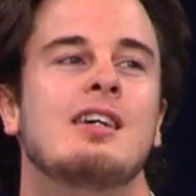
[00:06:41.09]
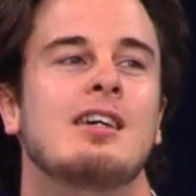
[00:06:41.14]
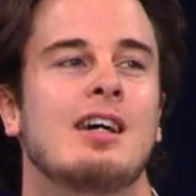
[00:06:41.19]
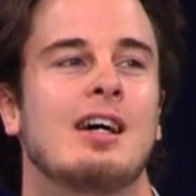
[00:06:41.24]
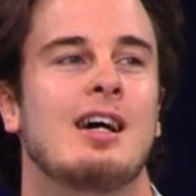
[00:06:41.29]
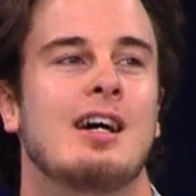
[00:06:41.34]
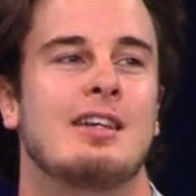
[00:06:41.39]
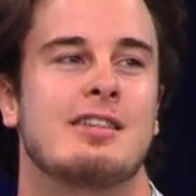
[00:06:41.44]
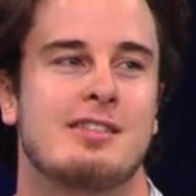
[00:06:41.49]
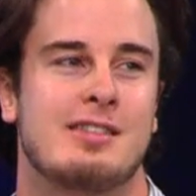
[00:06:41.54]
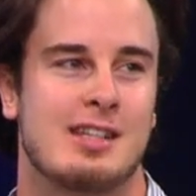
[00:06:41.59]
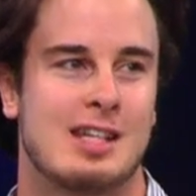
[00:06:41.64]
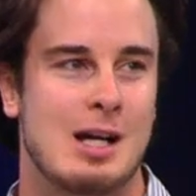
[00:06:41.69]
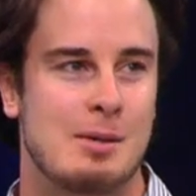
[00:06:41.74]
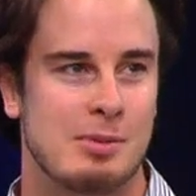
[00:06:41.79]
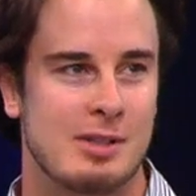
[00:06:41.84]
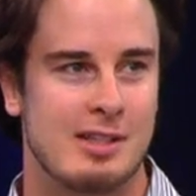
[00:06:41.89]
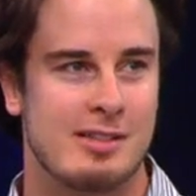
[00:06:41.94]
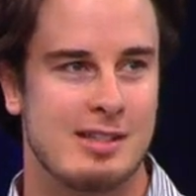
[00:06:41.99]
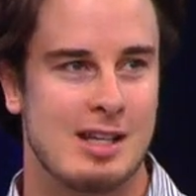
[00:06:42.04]
Uh, just a
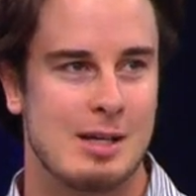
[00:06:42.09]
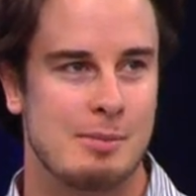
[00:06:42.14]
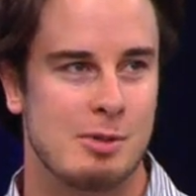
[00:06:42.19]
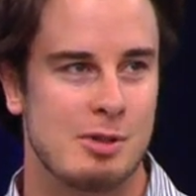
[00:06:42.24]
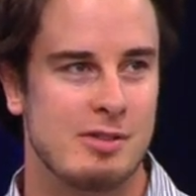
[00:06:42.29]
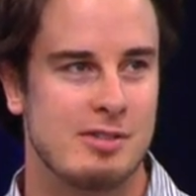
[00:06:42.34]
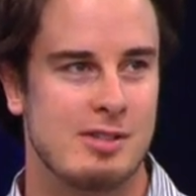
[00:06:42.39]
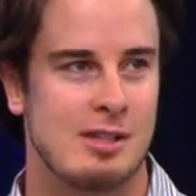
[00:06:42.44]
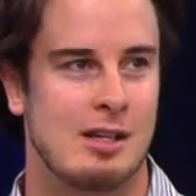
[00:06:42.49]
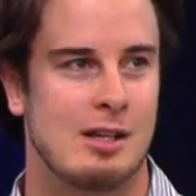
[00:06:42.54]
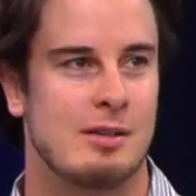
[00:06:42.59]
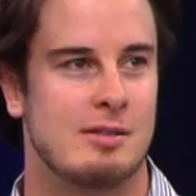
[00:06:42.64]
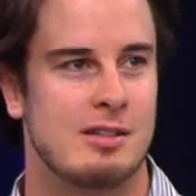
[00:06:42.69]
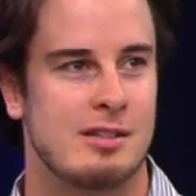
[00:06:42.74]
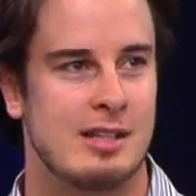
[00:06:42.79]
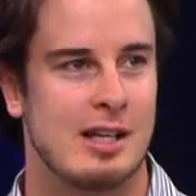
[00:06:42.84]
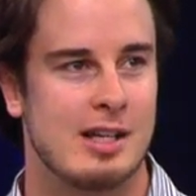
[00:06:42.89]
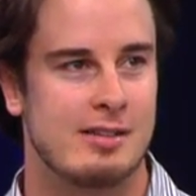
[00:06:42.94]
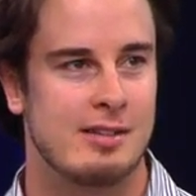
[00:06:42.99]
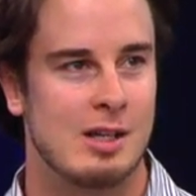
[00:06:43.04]
couple examples, uh,
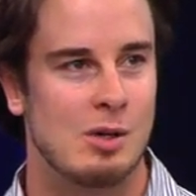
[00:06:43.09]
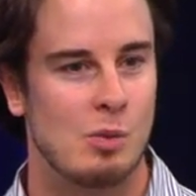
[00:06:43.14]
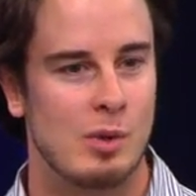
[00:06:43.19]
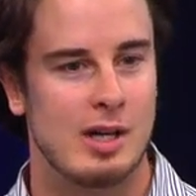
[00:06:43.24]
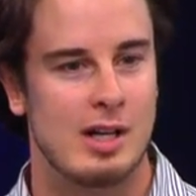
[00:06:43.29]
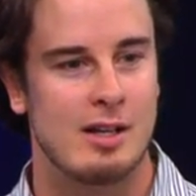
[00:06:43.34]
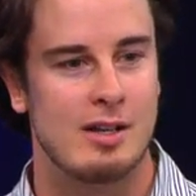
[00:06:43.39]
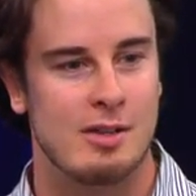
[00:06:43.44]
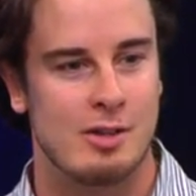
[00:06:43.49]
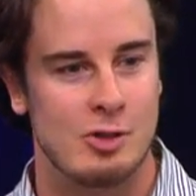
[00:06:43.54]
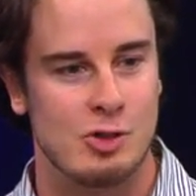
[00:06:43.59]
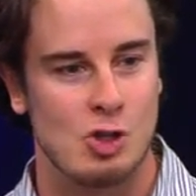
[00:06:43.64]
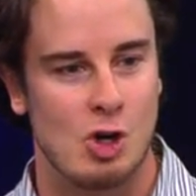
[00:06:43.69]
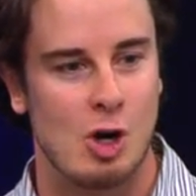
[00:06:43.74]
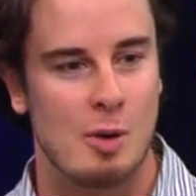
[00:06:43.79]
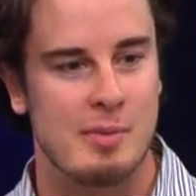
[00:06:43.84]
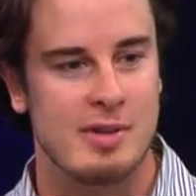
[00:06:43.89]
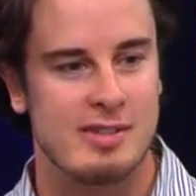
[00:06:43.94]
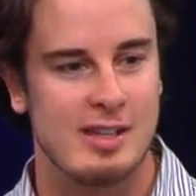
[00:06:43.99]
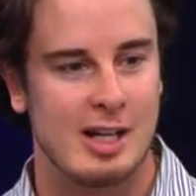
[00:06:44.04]
detecting when the
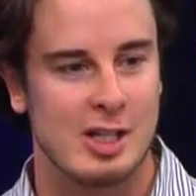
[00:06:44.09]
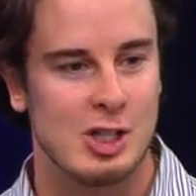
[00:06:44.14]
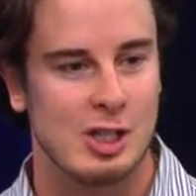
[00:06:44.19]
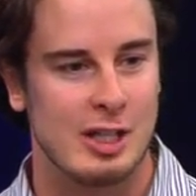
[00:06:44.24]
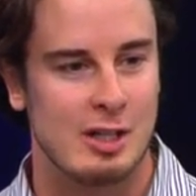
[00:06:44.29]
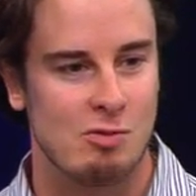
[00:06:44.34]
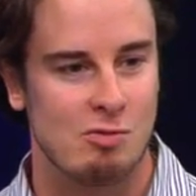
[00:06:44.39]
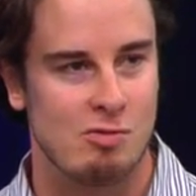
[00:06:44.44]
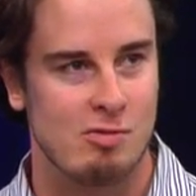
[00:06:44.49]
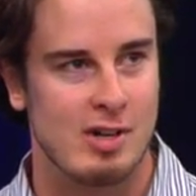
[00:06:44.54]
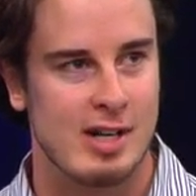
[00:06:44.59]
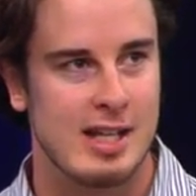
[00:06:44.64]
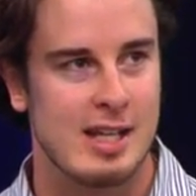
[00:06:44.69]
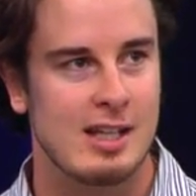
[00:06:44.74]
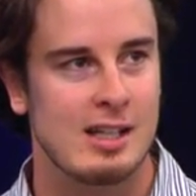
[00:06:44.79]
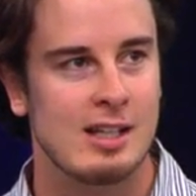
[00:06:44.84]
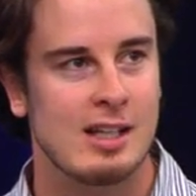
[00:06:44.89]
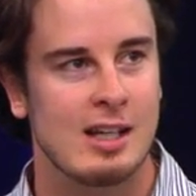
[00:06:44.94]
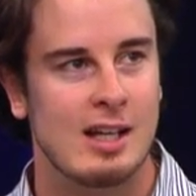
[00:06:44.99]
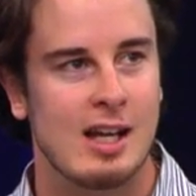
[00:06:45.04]
DOM is actually
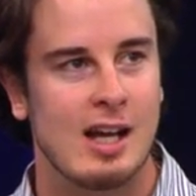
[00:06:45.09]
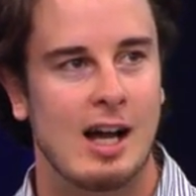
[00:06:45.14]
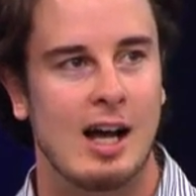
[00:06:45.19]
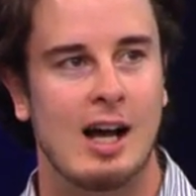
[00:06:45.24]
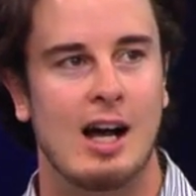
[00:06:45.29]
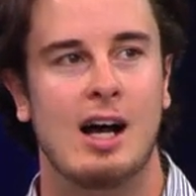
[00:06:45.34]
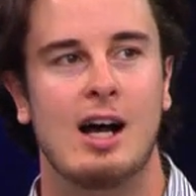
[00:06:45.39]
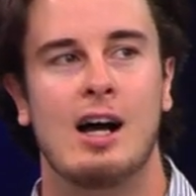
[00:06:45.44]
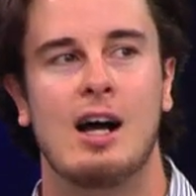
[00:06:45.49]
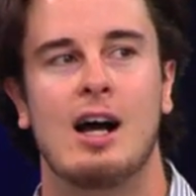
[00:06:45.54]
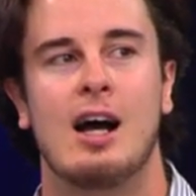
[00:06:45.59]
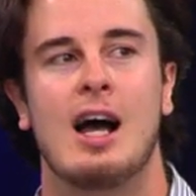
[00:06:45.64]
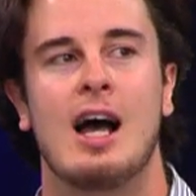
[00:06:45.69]
ready uh,